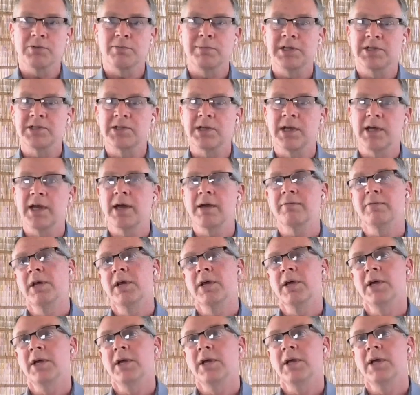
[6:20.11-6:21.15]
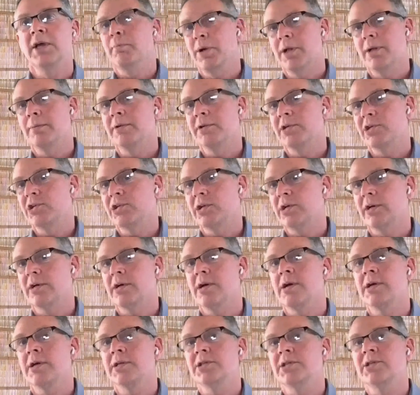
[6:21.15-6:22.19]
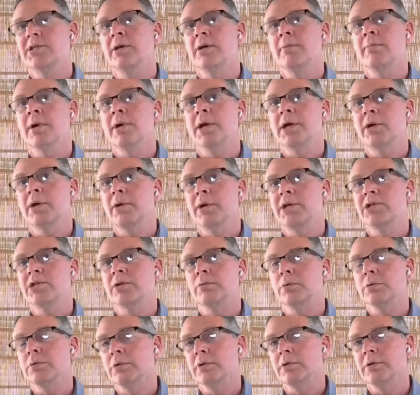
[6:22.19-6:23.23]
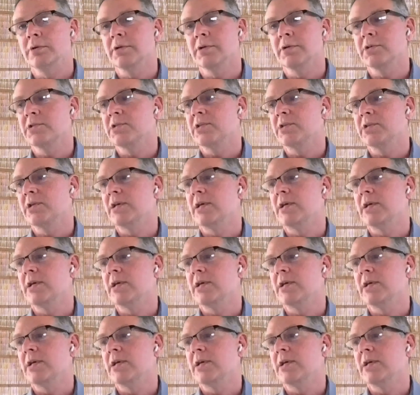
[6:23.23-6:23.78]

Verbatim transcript: It means they have to publish their content moderation rules.